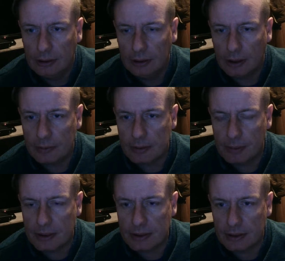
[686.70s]
I was
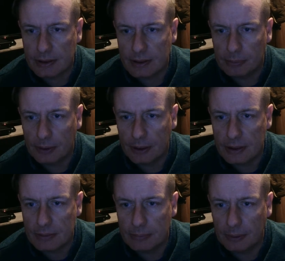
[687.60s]
pleasantly
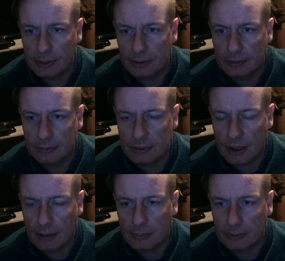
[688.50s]
surprised by the new
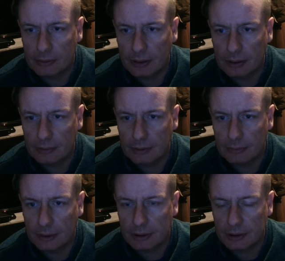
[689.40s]
Top Gun. I
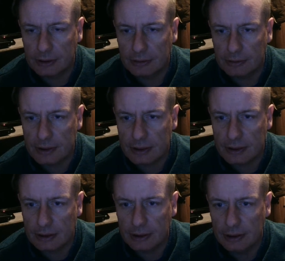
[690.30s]
only watched it
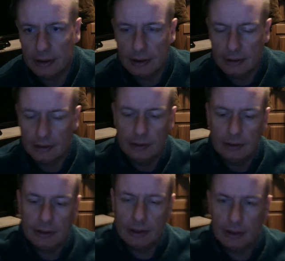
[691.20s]
recently.
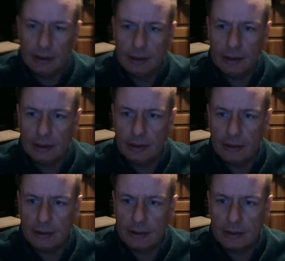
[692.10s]

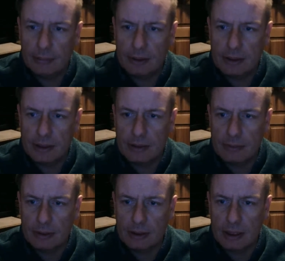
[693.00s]
Aerial combat
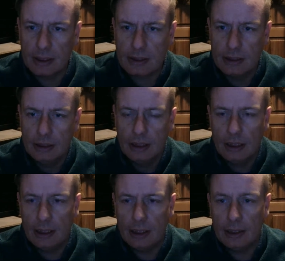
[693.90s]
scenes were class.
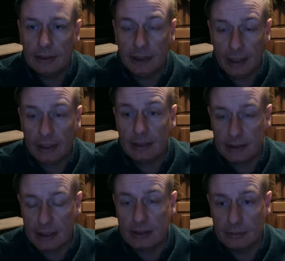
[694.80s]

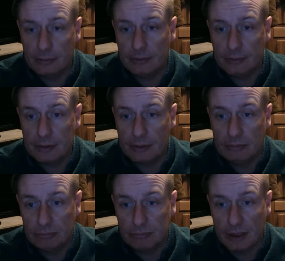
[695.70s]
That's a good movie as well.
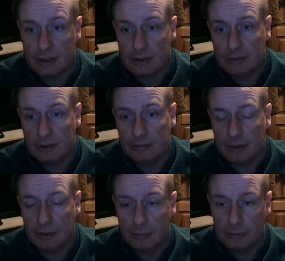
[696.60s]
That is a very,
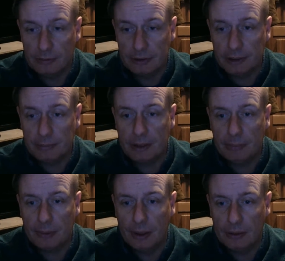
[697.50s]
very good movie. Jim
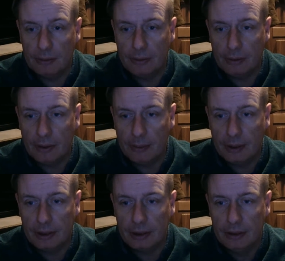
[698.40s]
Timber, hello, how
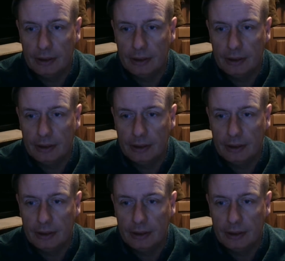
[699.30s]
are you?